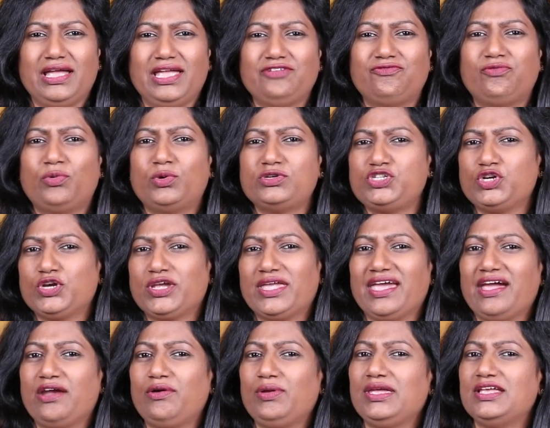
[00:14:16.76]
If what you're
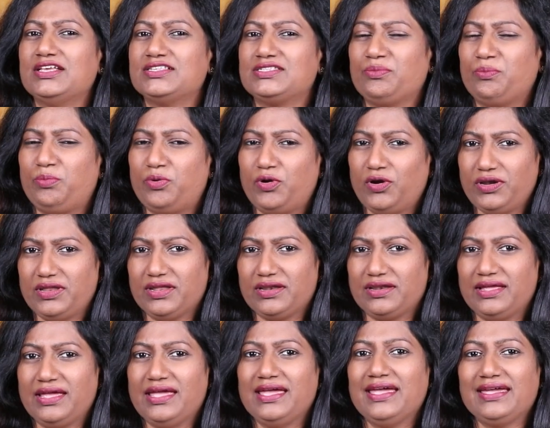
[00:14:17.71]
carrying is a
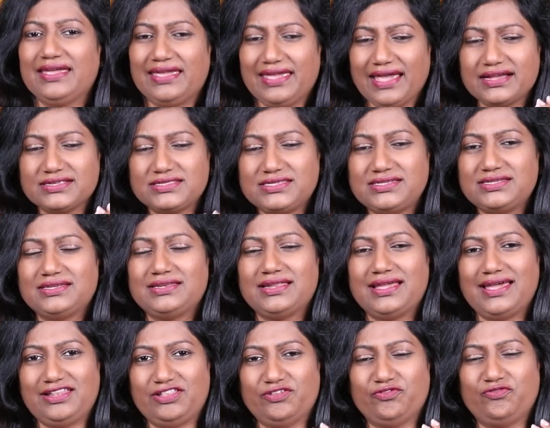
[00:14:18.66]
burden, cast it
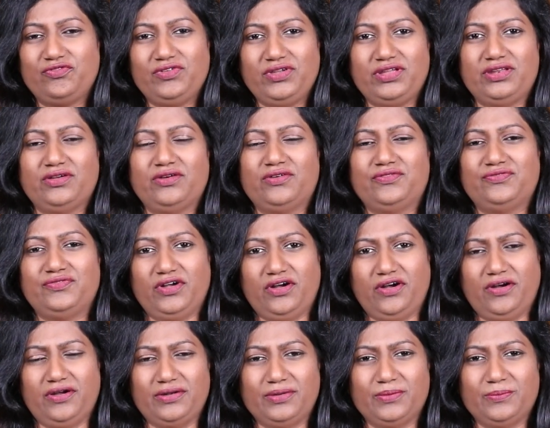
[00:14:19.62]
at the feet of
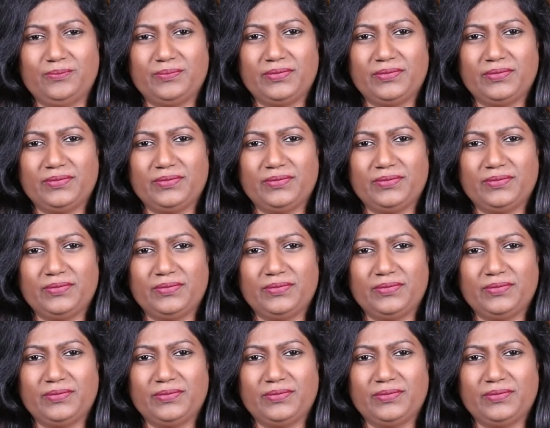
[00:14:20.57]
God.